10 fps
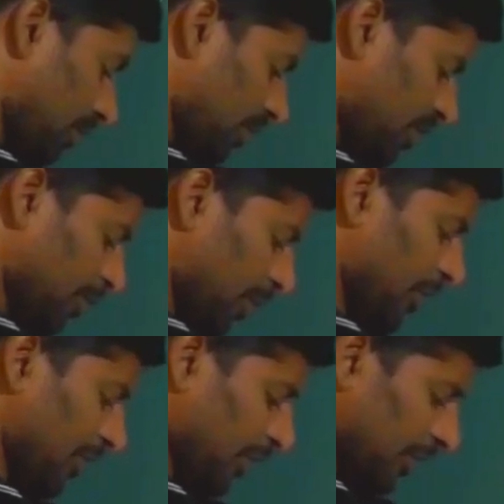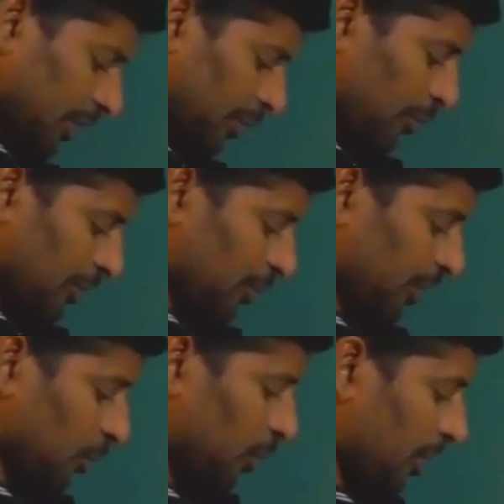This is previous CSR question
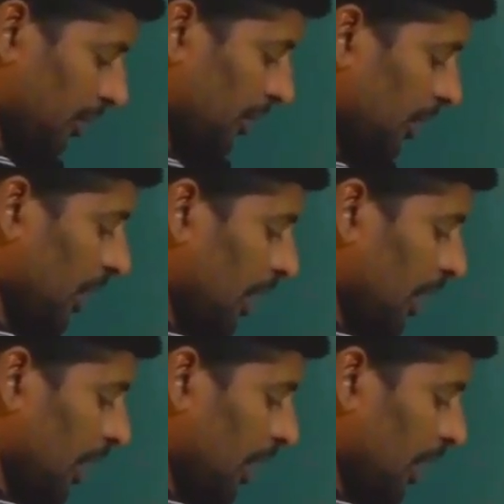for 2 marks.